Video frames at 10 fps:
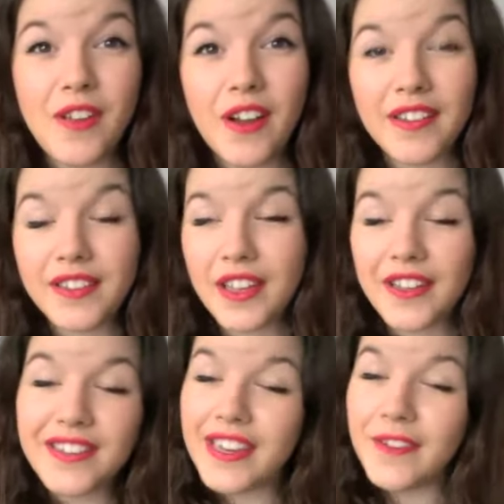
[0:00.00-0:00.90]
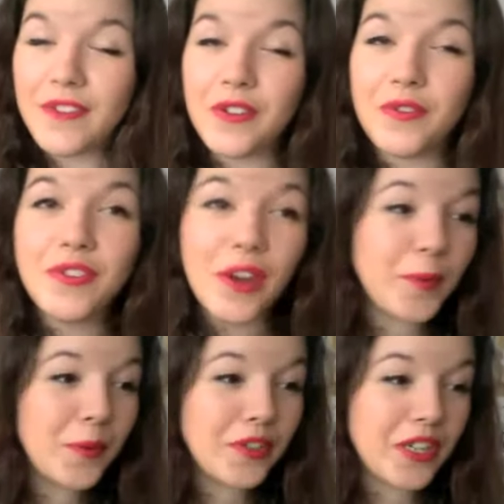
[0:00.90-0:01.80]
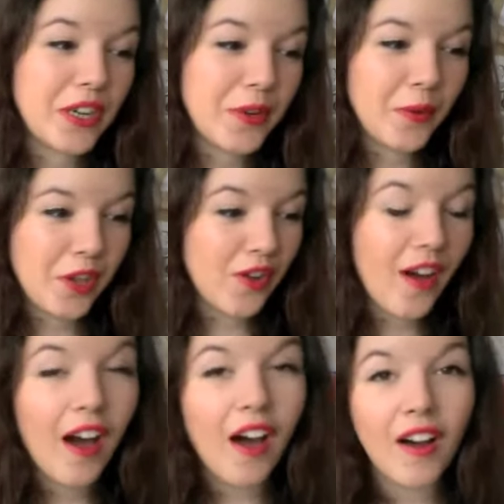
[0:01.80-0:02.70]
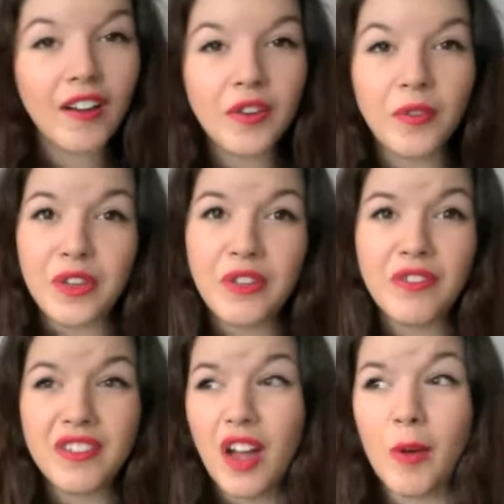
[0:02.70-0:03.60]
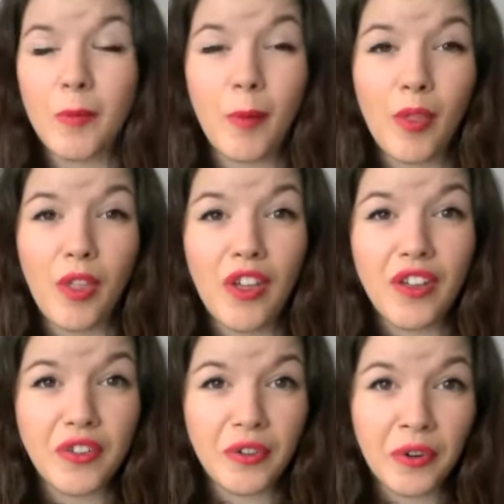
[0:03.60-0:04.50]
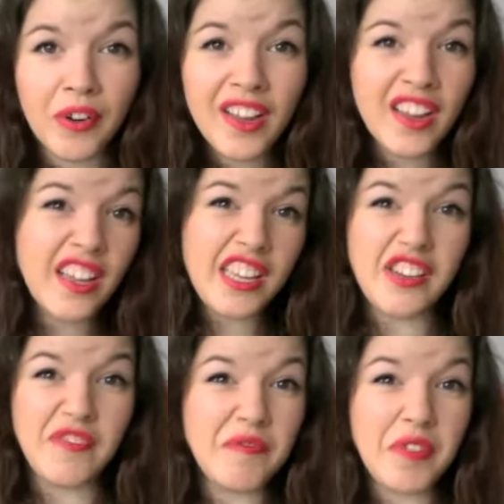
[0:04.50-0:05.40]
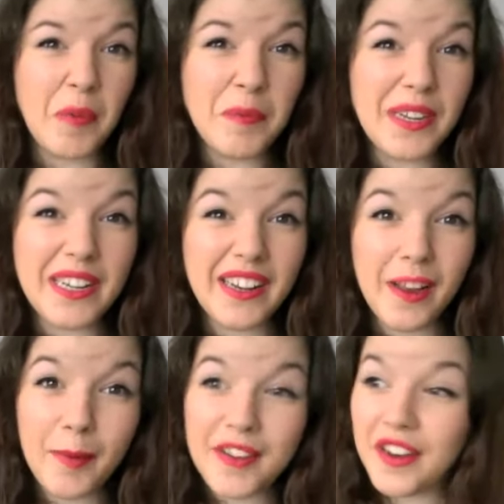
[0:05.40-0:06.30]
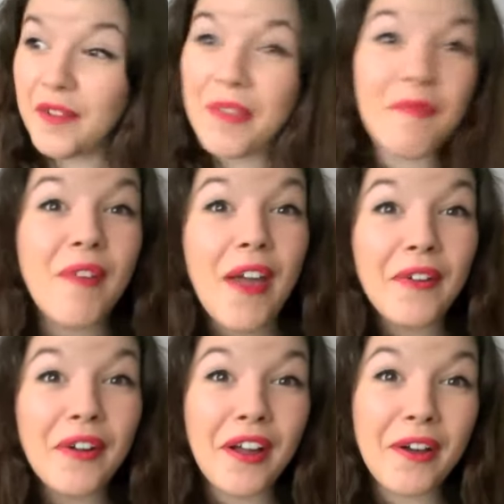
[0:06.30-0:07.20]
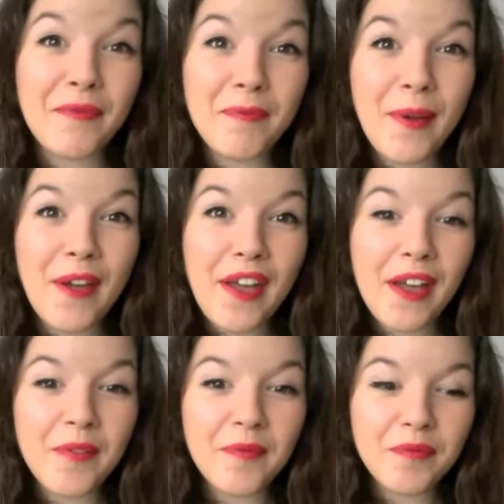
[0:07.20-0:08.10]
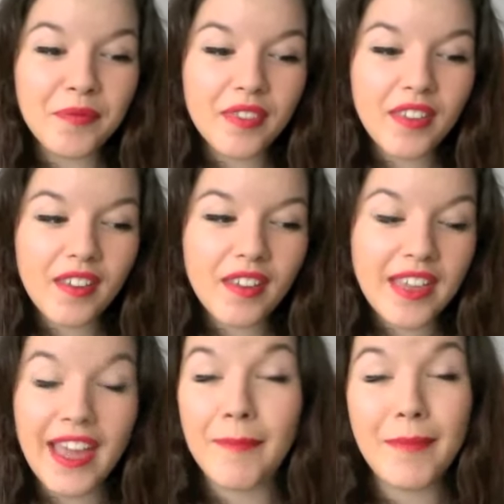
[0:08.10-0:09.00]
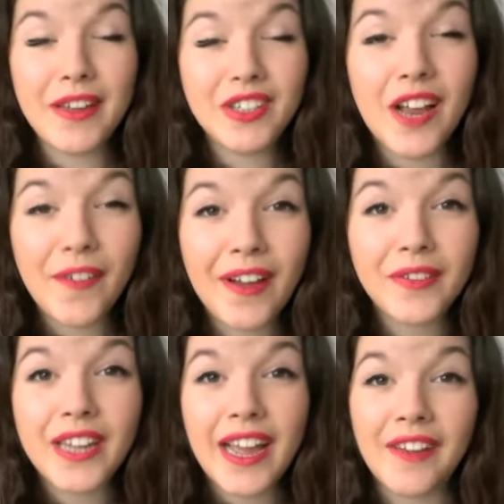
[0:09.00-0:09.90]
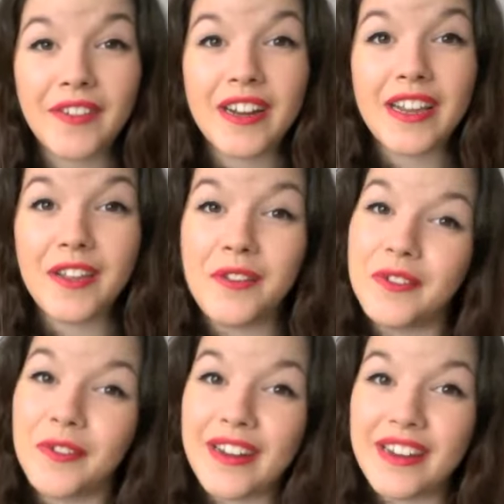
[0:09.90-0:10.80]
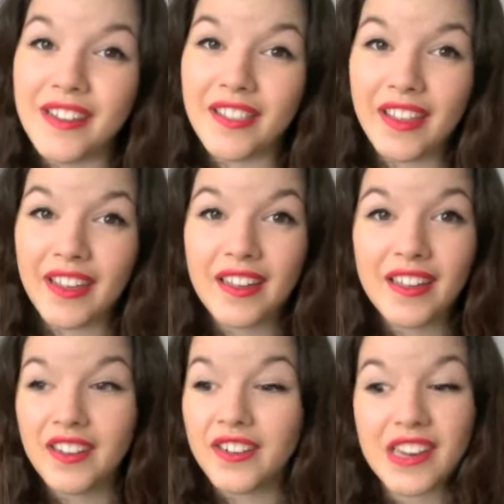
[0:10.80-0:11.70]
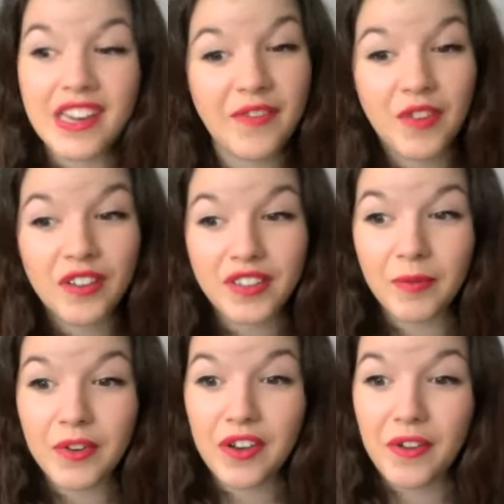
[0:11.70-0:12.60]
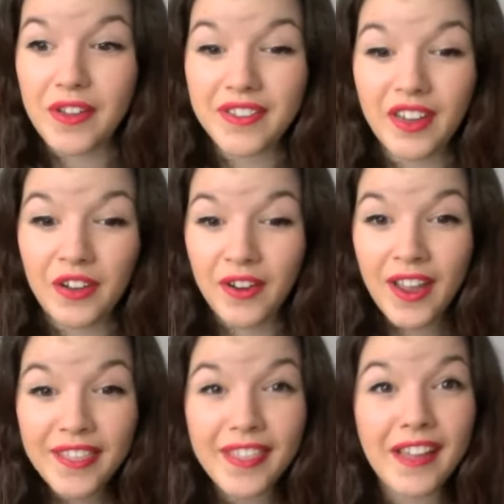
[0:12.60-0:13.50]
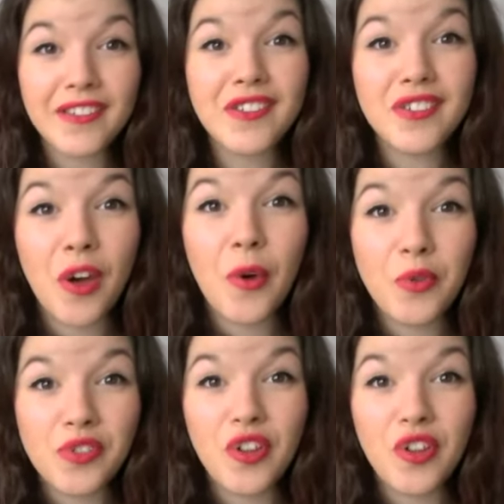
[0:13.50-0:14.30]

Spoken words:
you guys could. If you don't want to, or you can't, or you just can't be bothered, or you don't particularly like my stuff, then fair enough. But yeah, big shout out to Harry, who's already done that, and I didn't even ask him to do it, so that's so